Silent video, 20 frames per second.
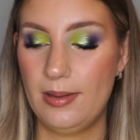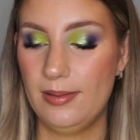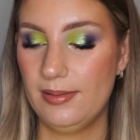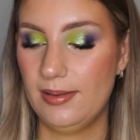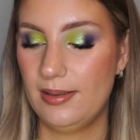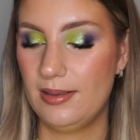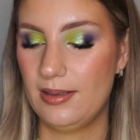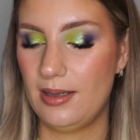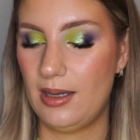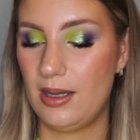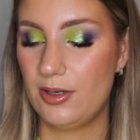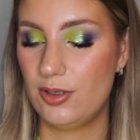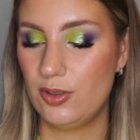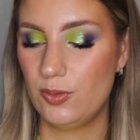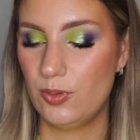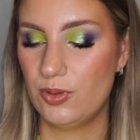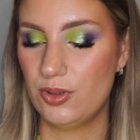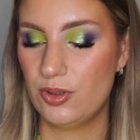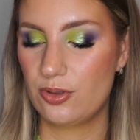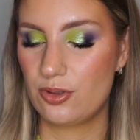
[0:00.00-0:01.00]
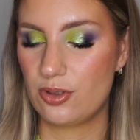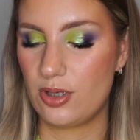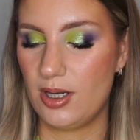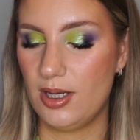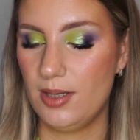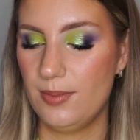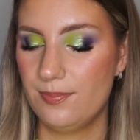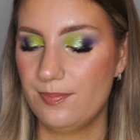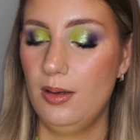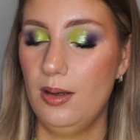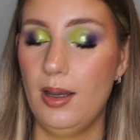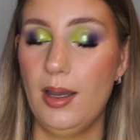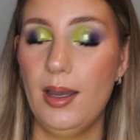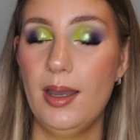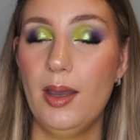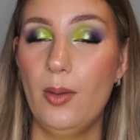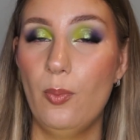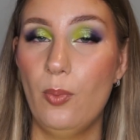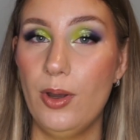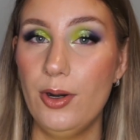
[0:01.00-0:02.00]
that I do want to try.
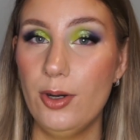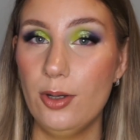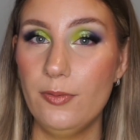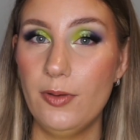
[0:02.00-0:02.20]
One of